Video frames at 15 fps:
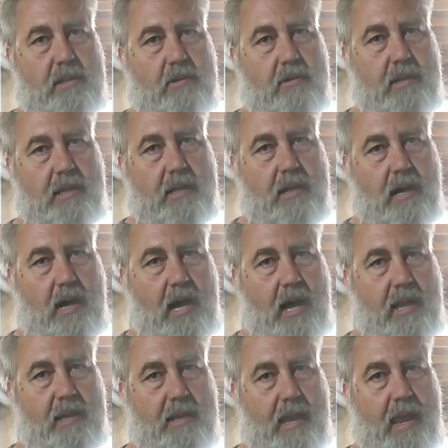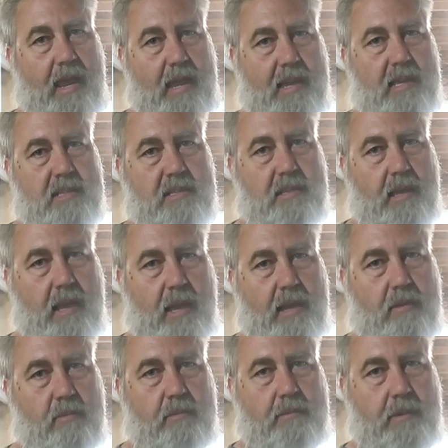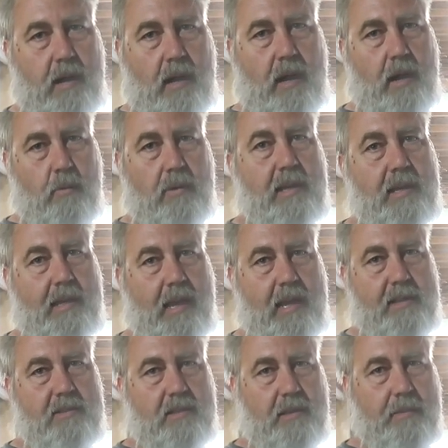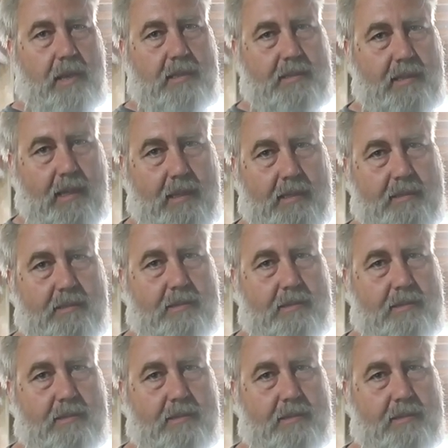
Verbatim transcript: We do it in hot days, and hot windy days are the best days